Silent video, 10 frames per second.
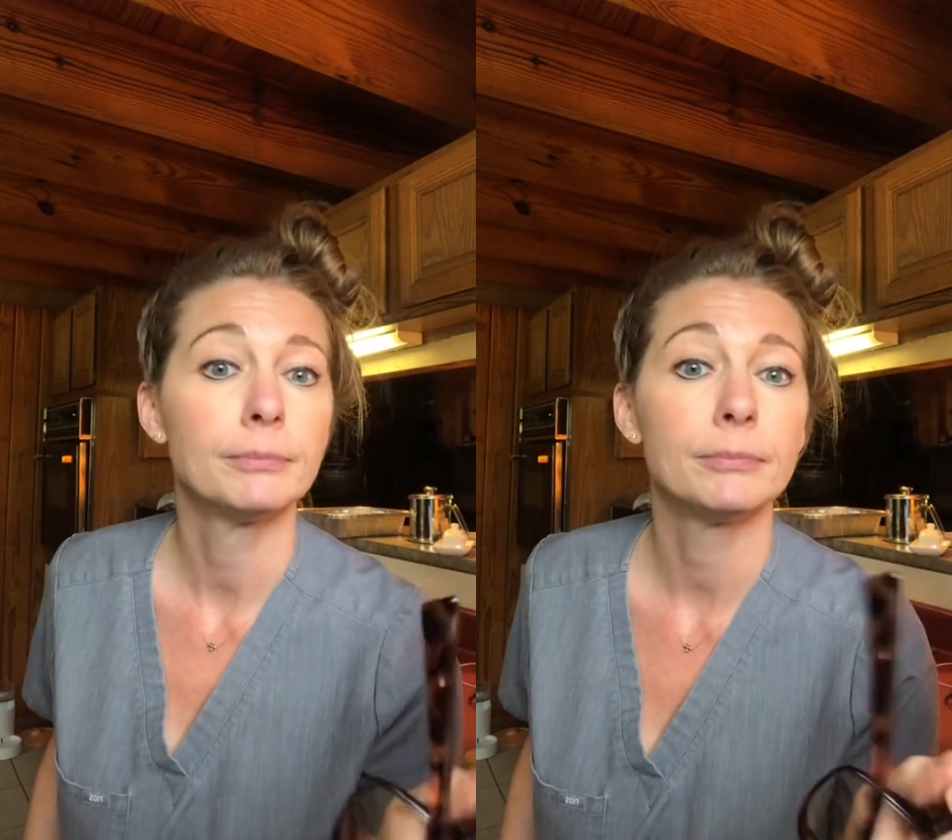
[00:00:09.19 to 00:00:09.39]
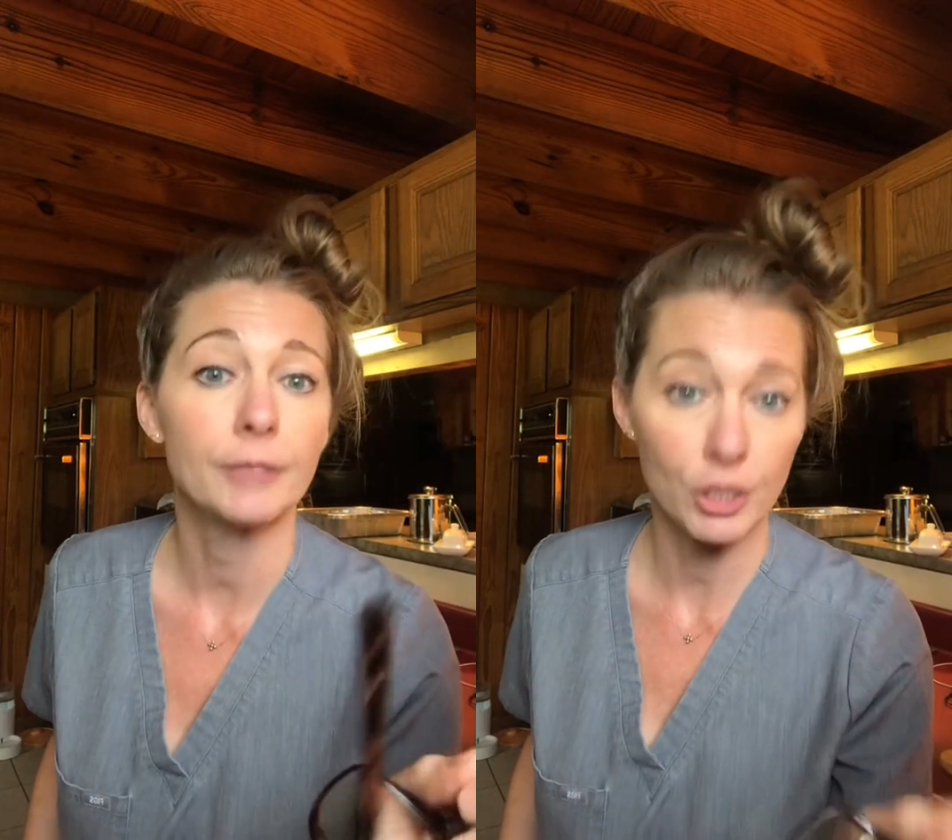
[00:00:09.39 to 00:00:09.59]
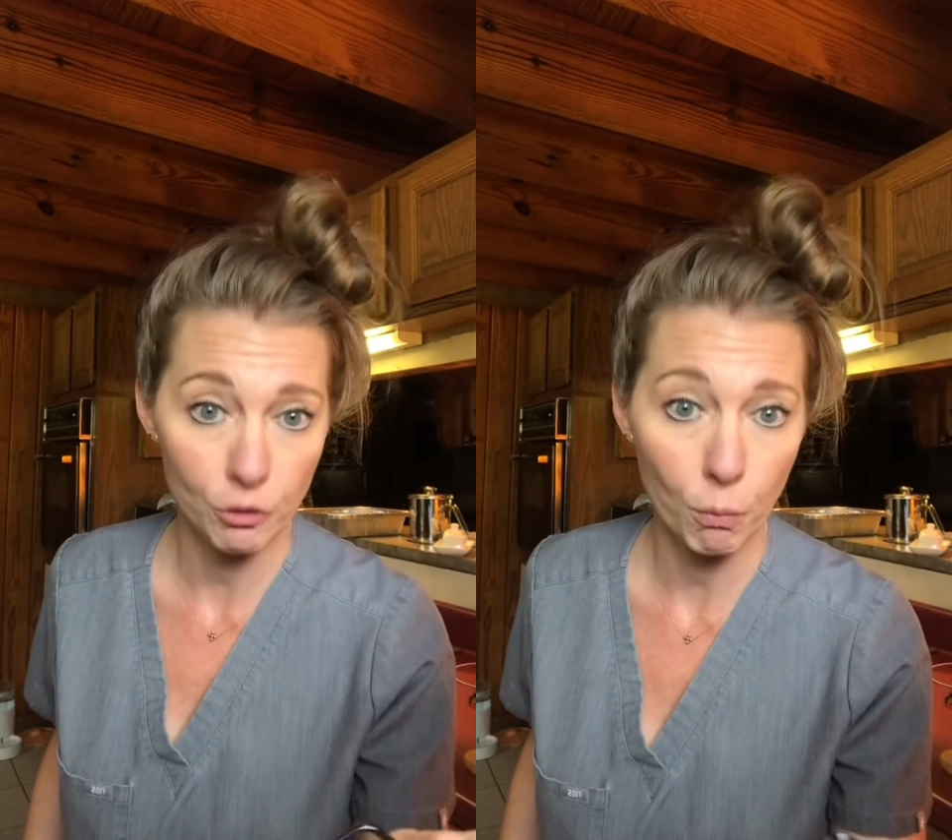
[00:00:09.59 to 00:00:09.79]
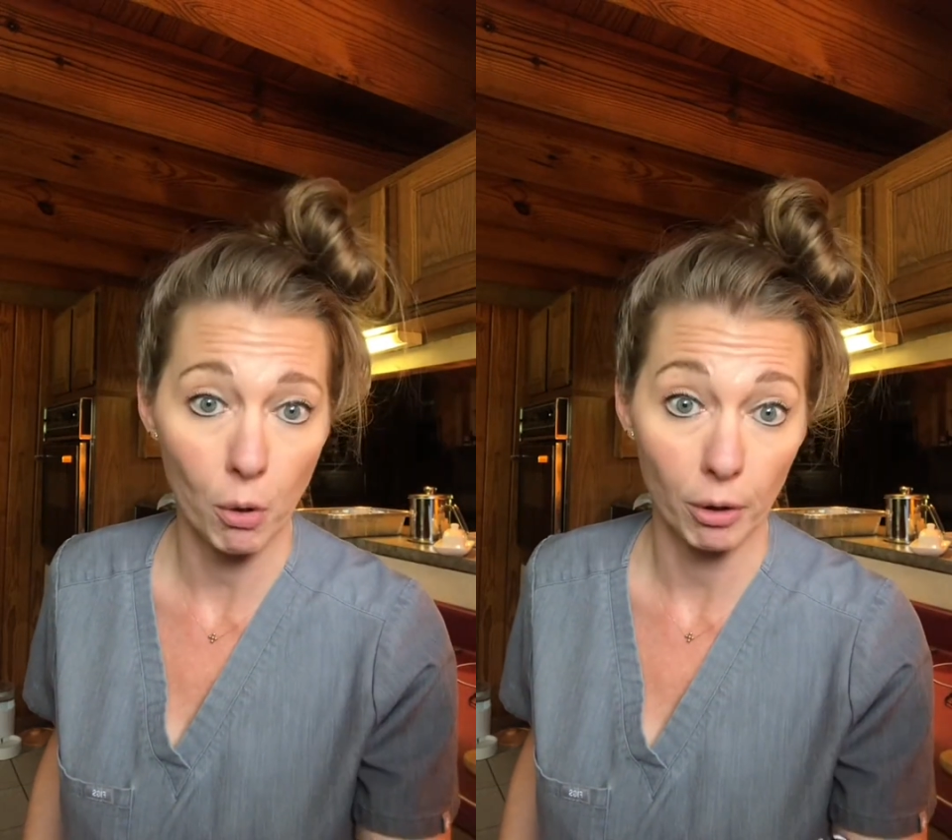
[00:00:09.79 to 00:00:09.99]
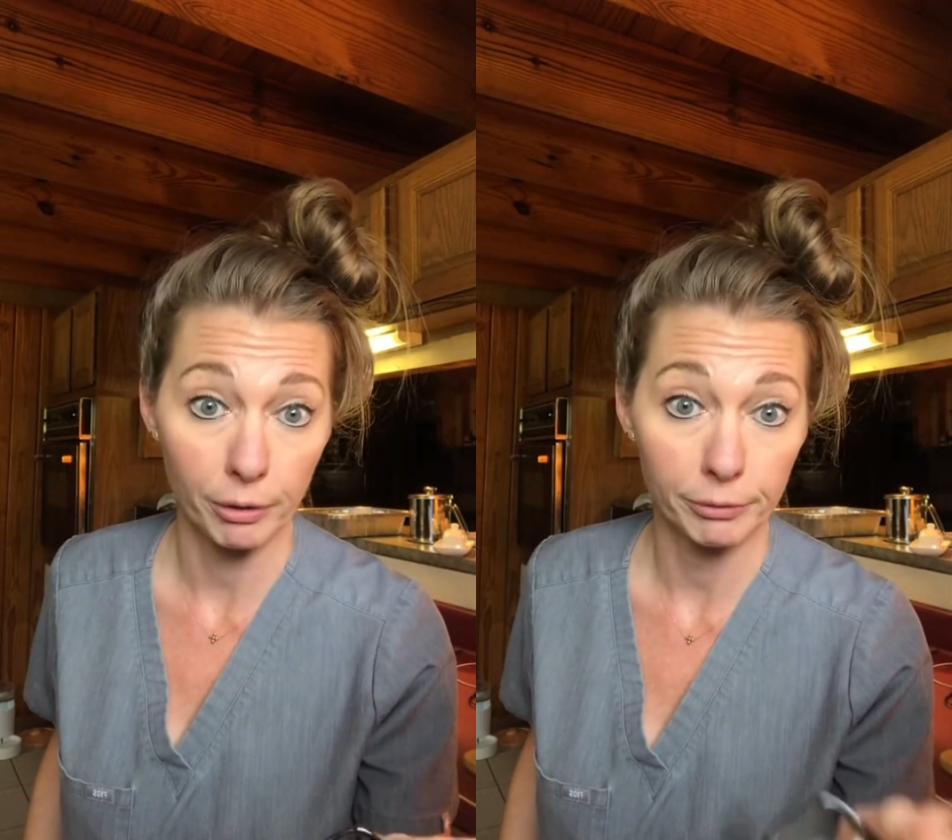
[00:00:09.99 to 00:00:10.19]
Get your
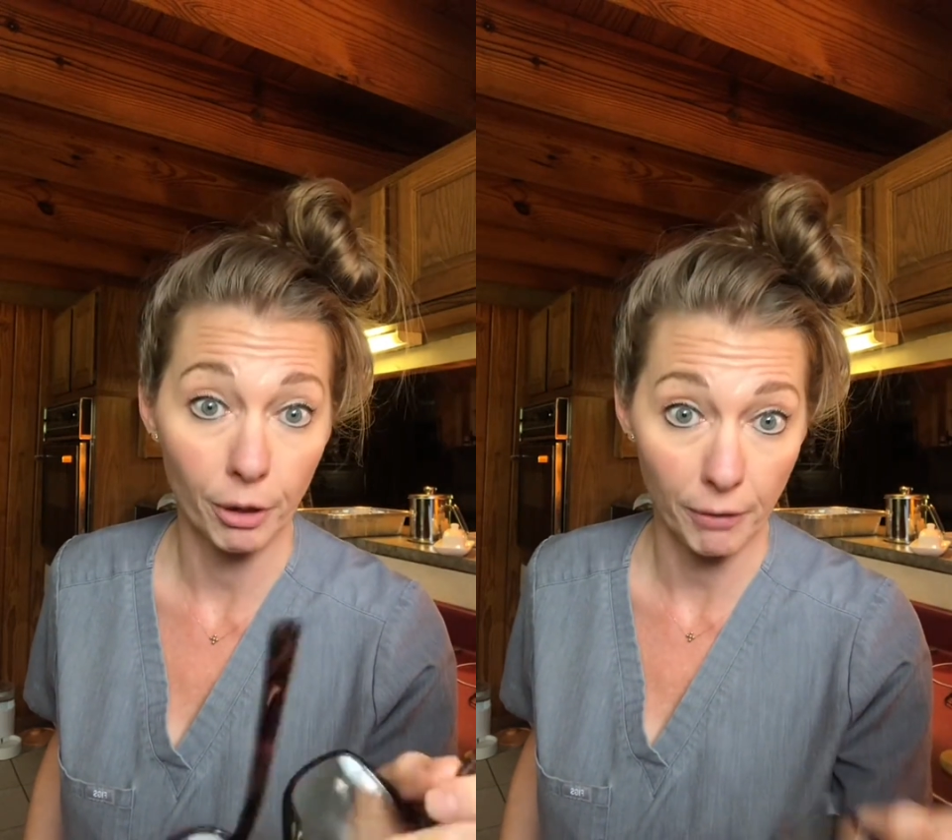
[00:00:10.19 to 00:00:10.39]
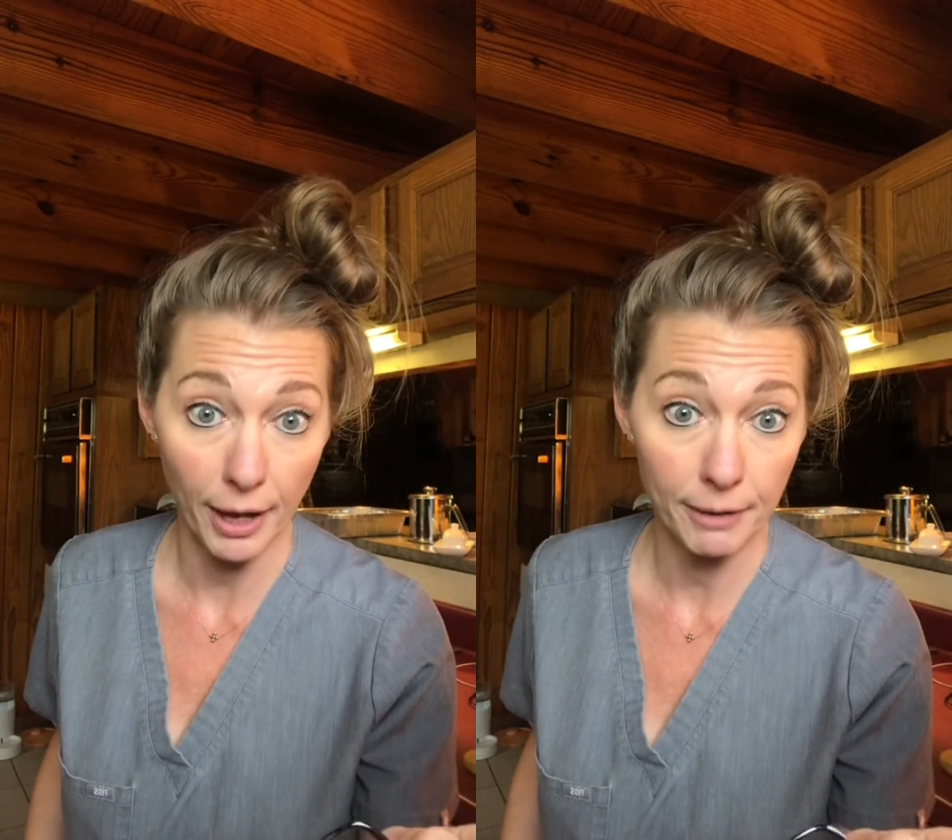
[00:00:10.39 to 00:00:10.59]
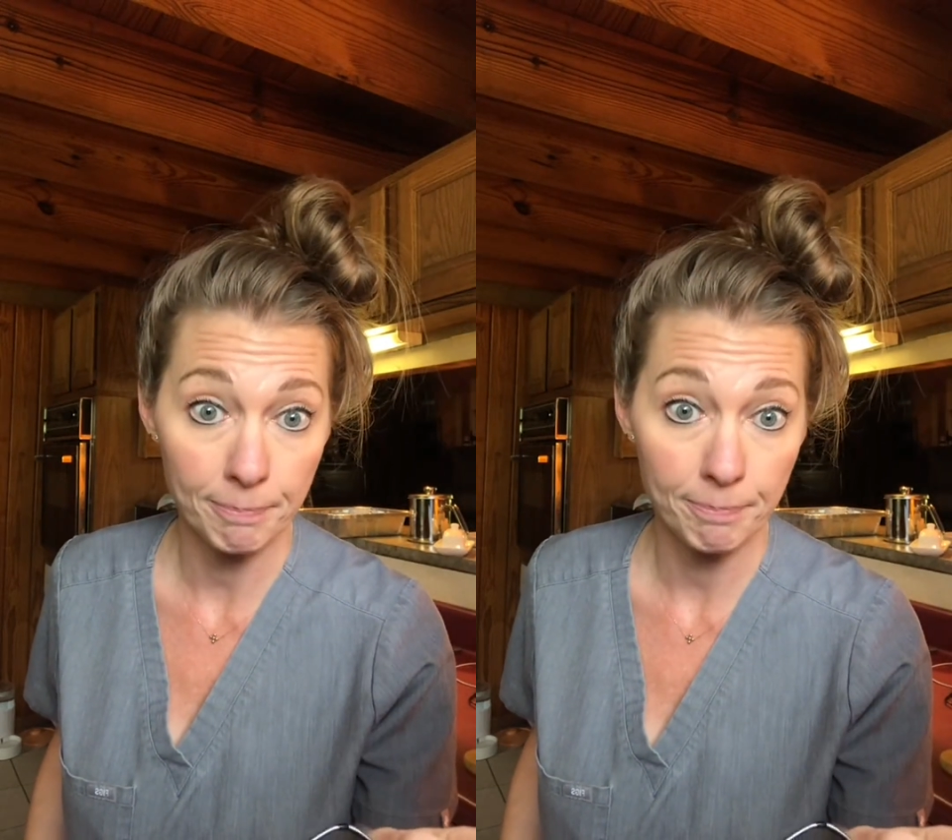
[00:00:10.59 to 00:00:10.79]
water, okay?